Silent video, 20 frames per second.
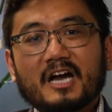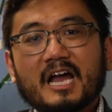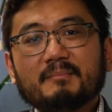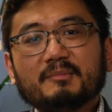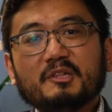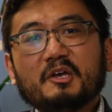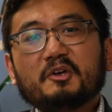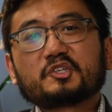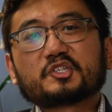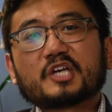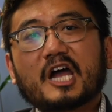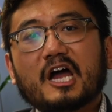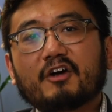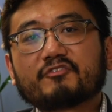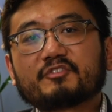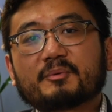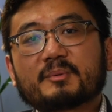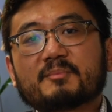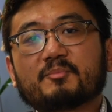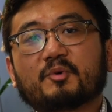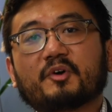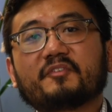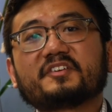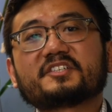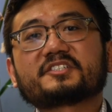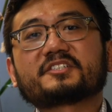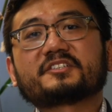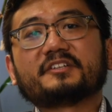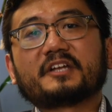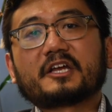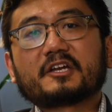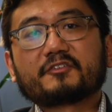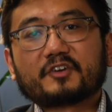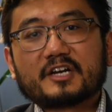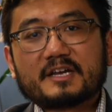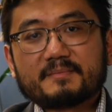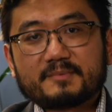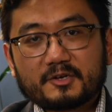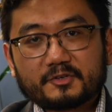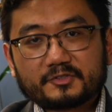I'm Luke Chow from the Morpheus Clinic for
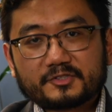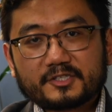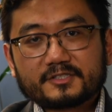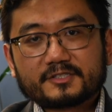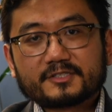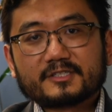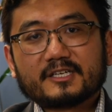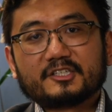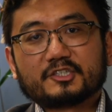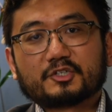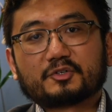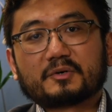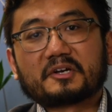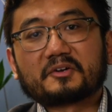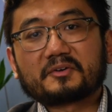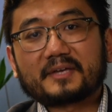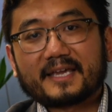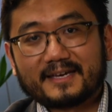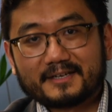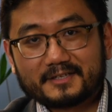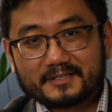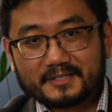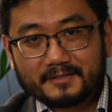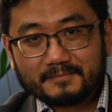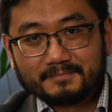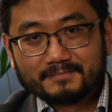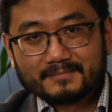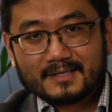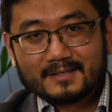Hypnosis in Toronto, Canada.